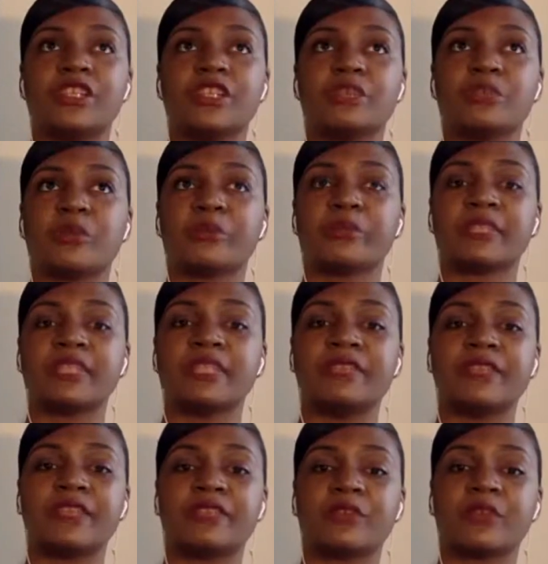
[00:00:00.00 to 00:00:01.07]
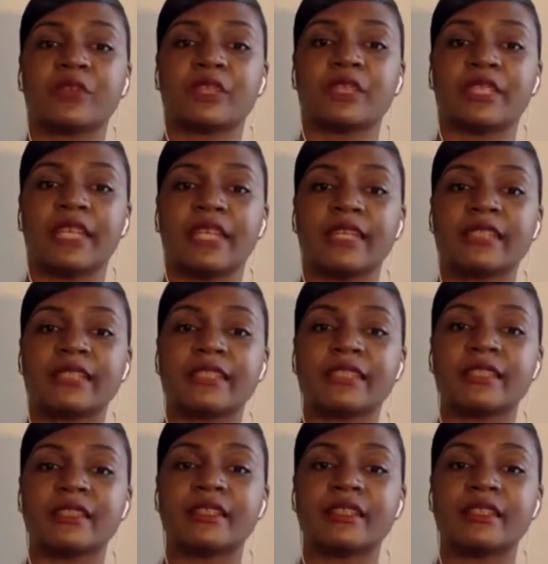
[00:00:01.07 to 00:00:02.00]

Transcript: is more specific for the test